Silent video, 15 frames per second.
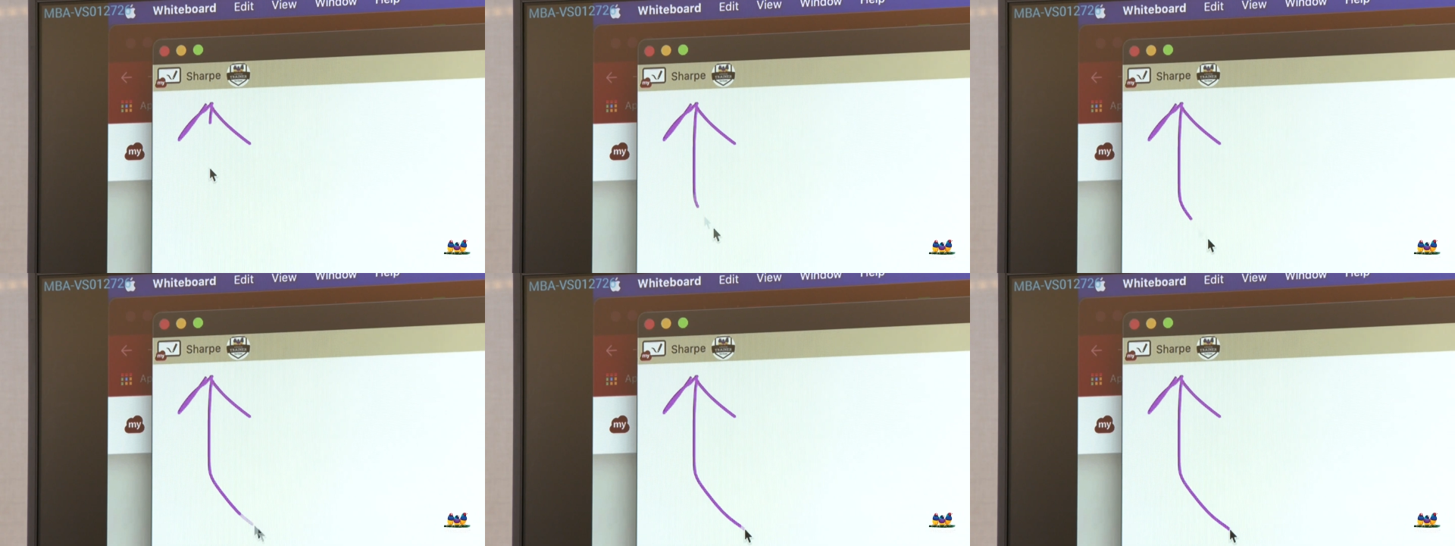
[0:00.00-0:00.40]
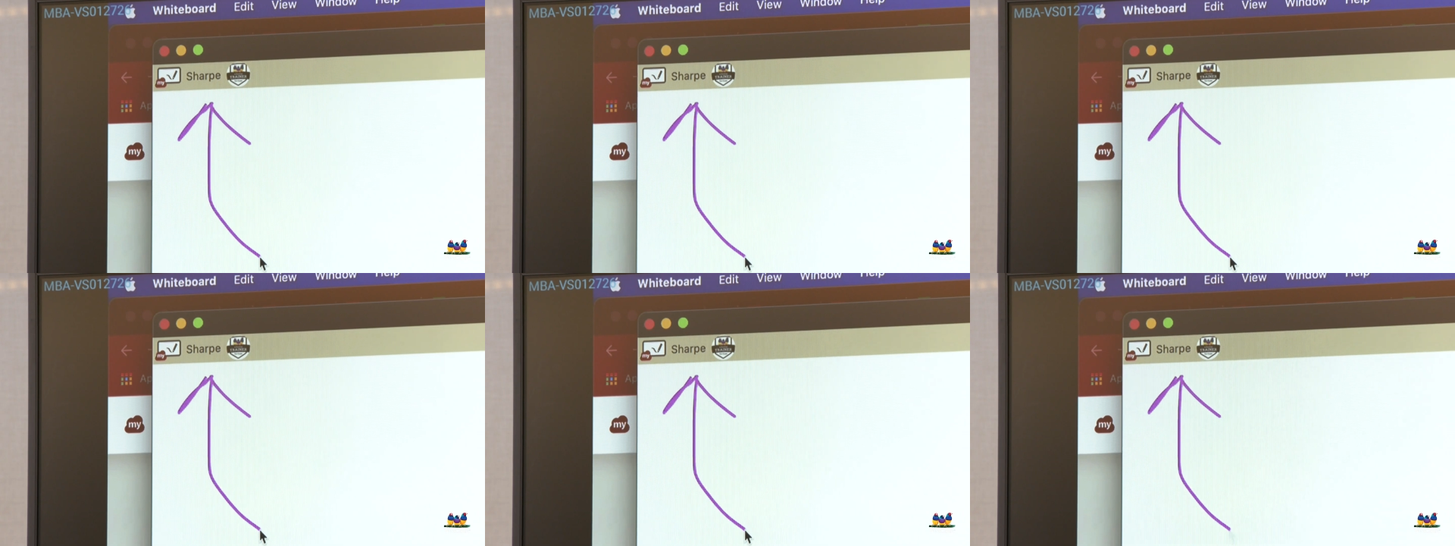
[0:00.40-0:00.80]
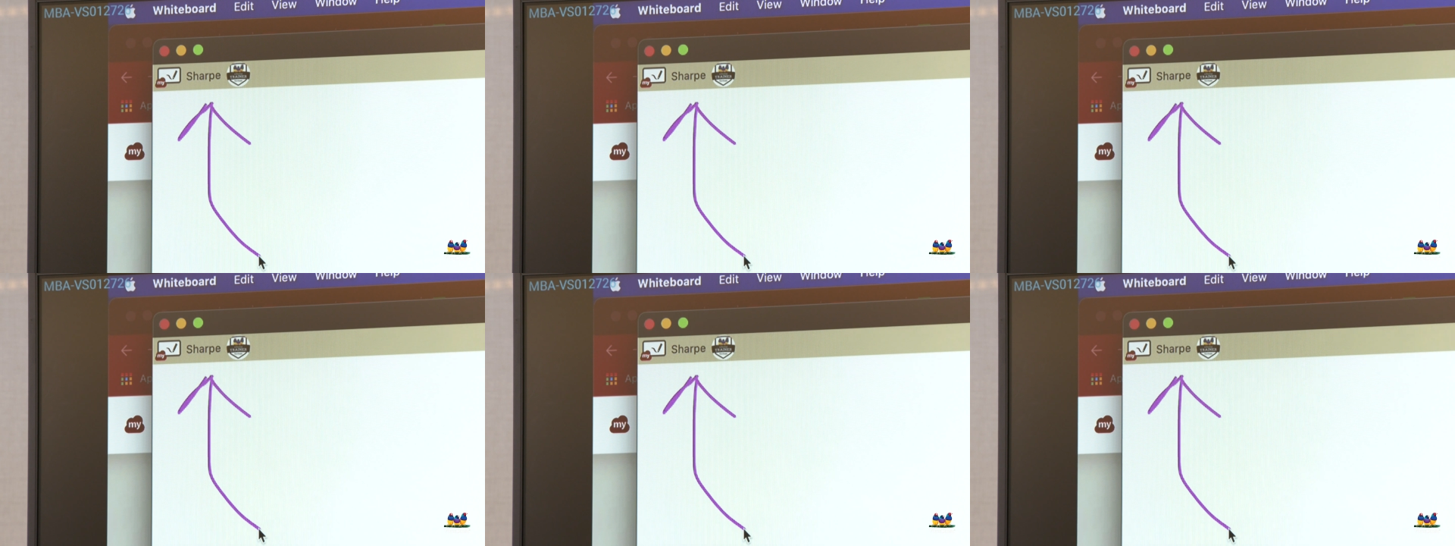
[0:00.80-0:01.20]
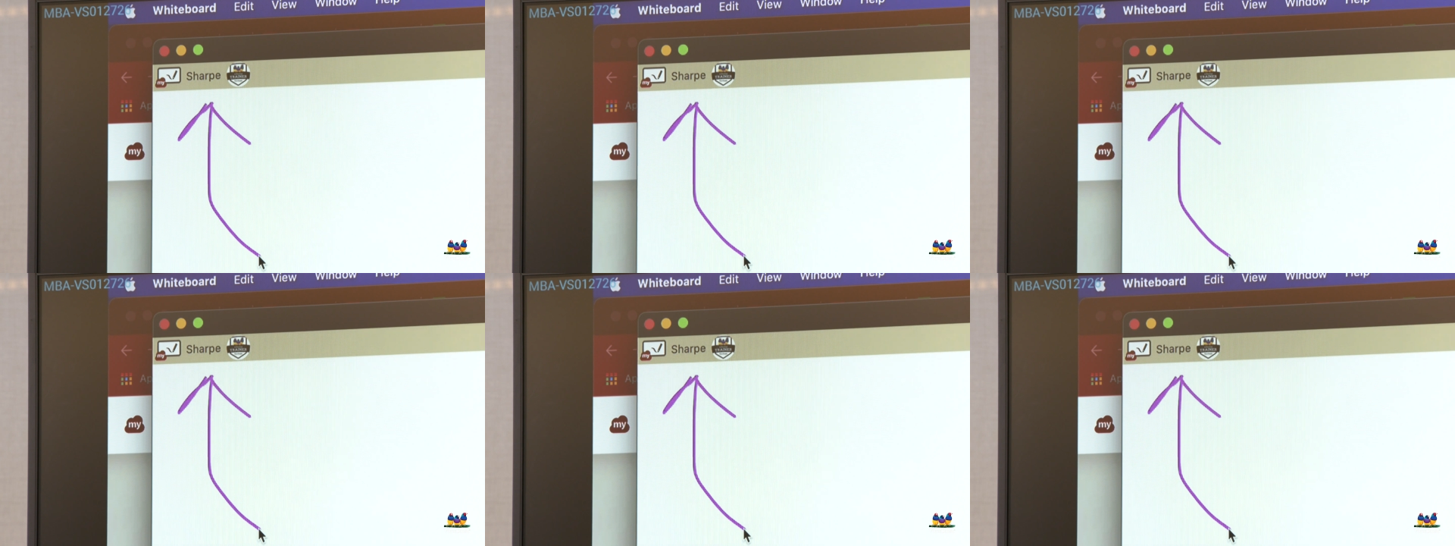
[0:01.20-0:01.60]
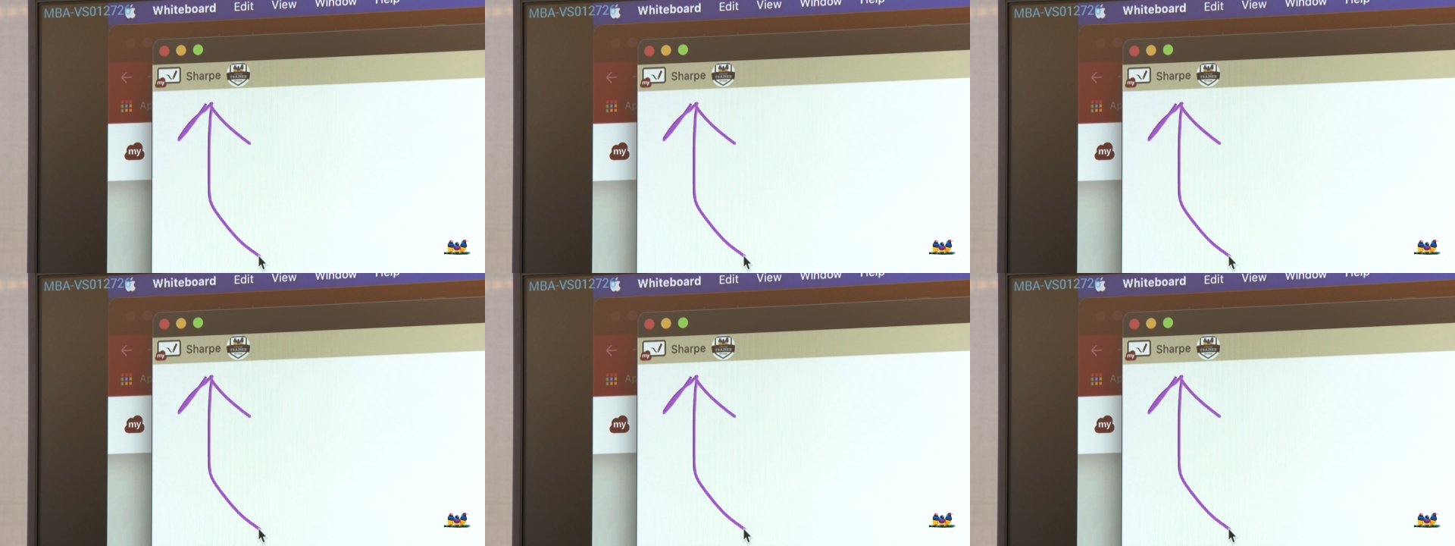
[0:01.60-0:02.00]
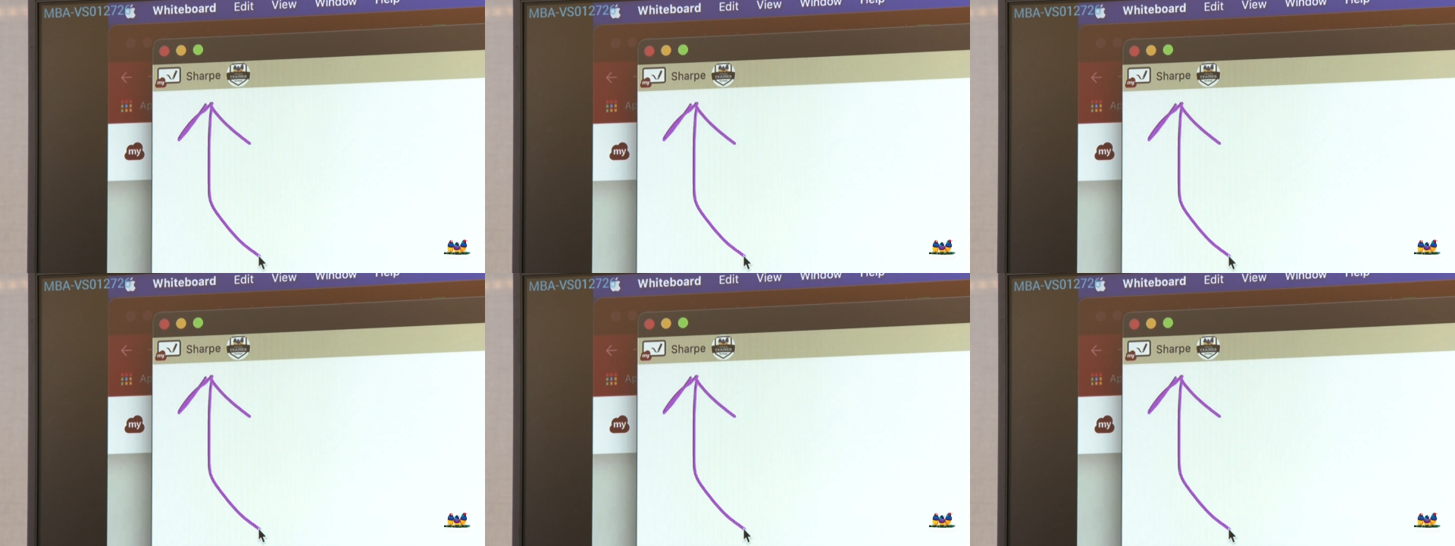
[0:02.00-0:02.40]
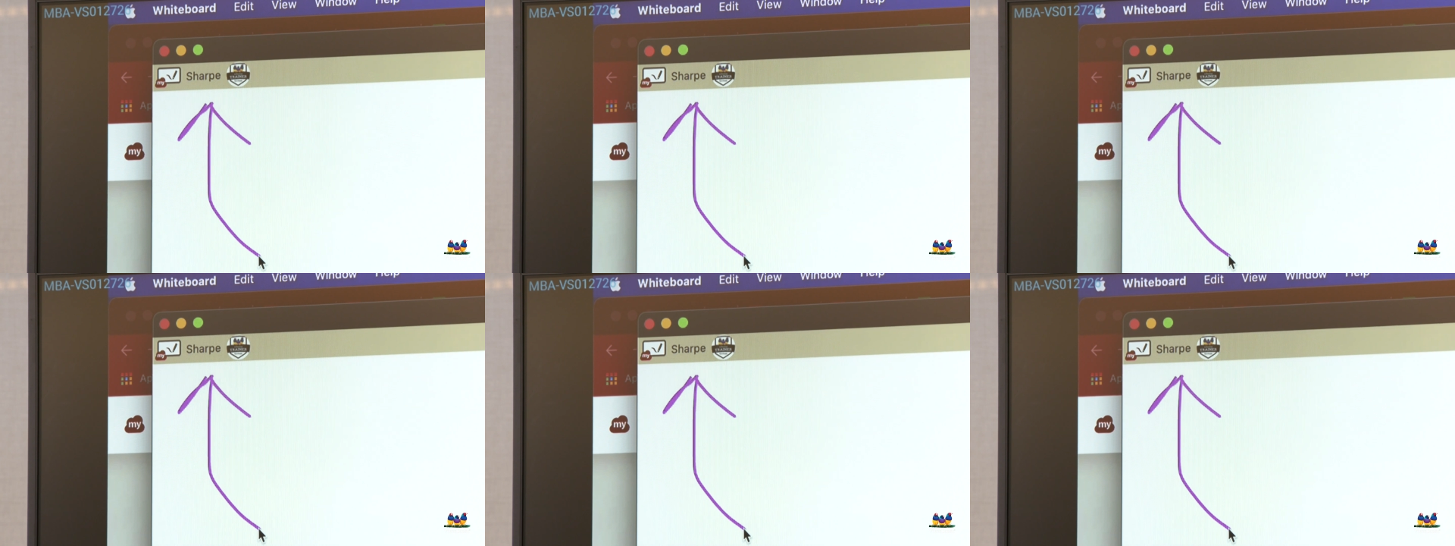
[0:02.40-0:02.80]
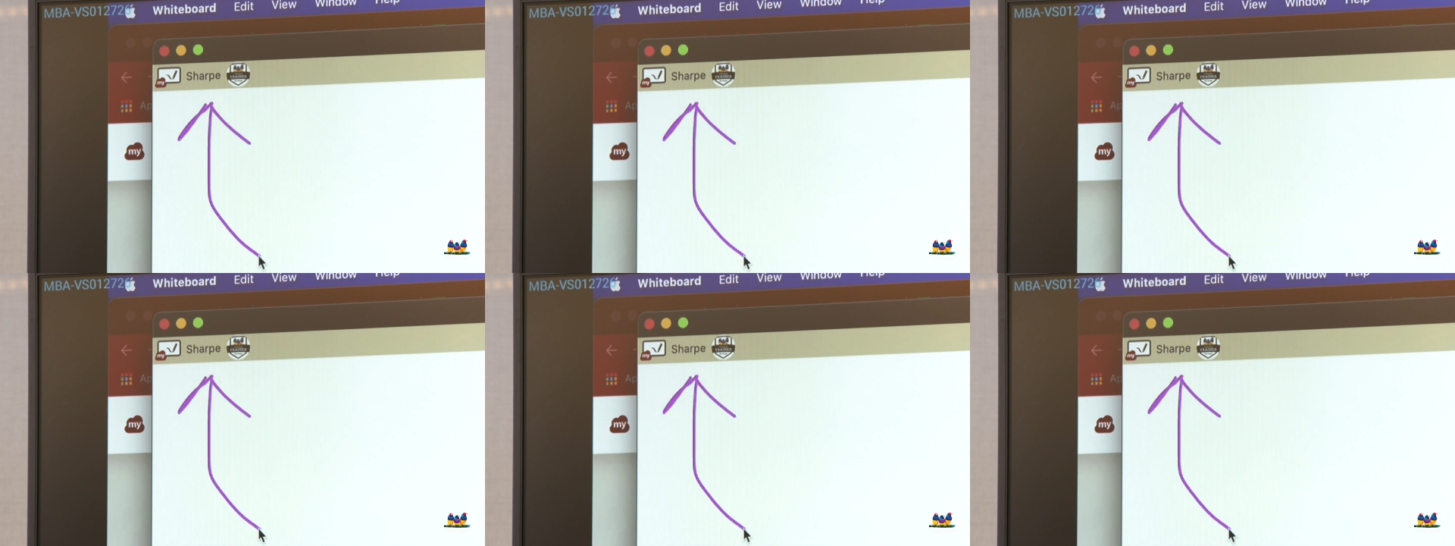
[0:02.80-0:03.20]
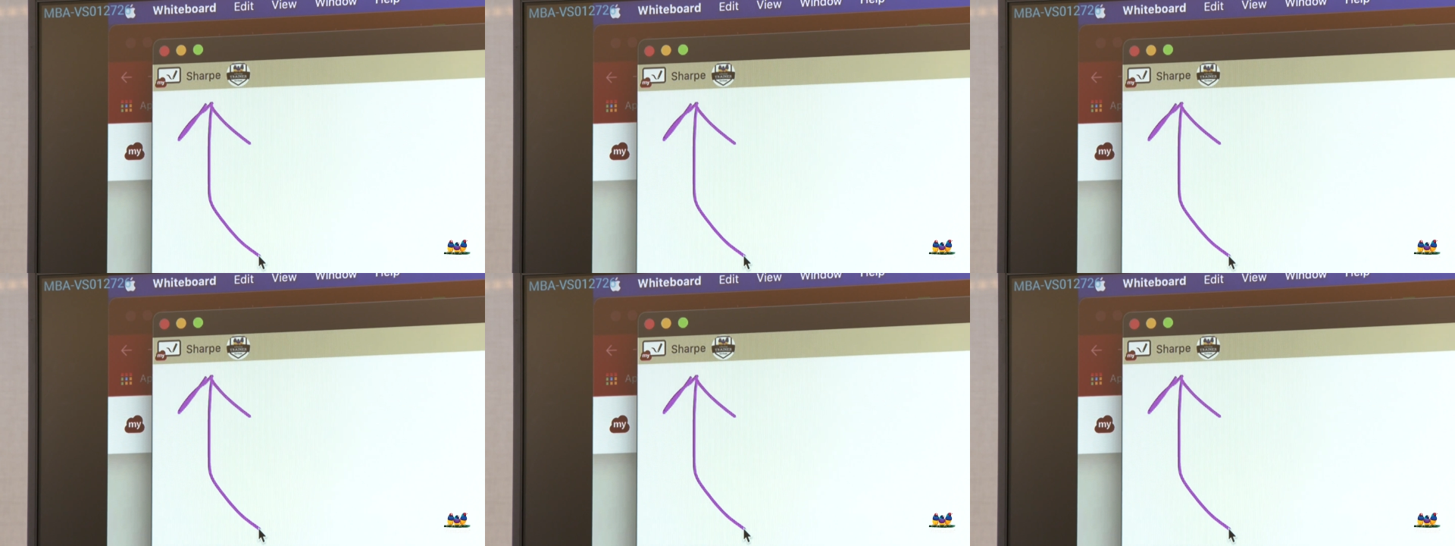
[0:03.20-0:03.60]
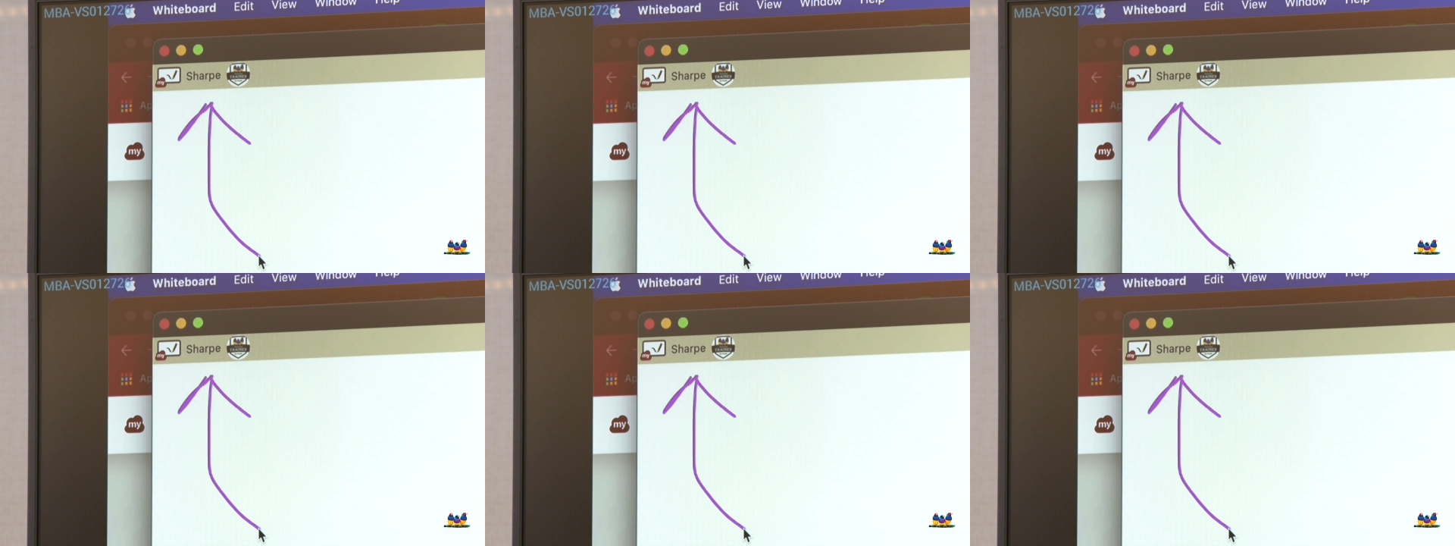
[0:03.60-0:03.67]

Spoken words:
No face is visible, so there are no lips to read.